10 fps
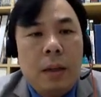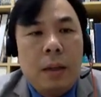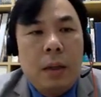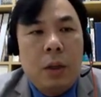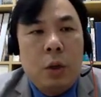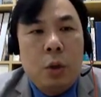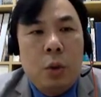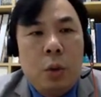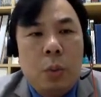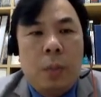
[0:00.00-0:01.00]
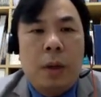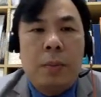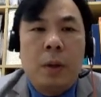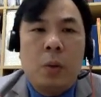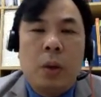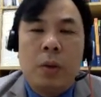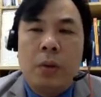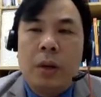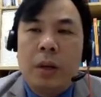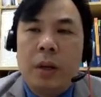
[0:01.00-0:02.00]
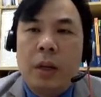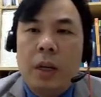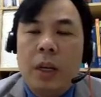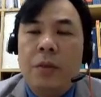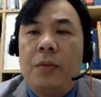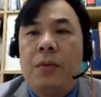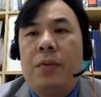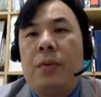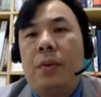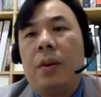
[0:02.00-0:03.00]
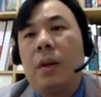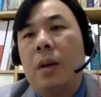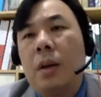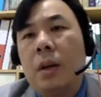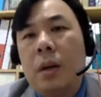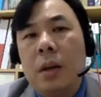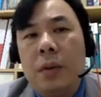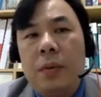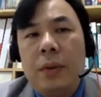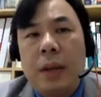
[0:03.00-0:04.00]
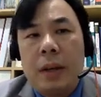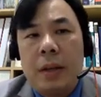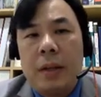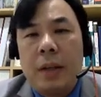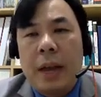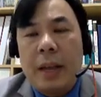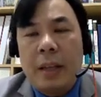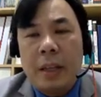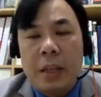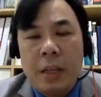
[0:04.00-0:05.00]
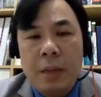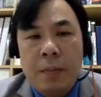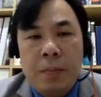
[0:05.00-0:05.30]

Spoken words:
you might be wondering if there is any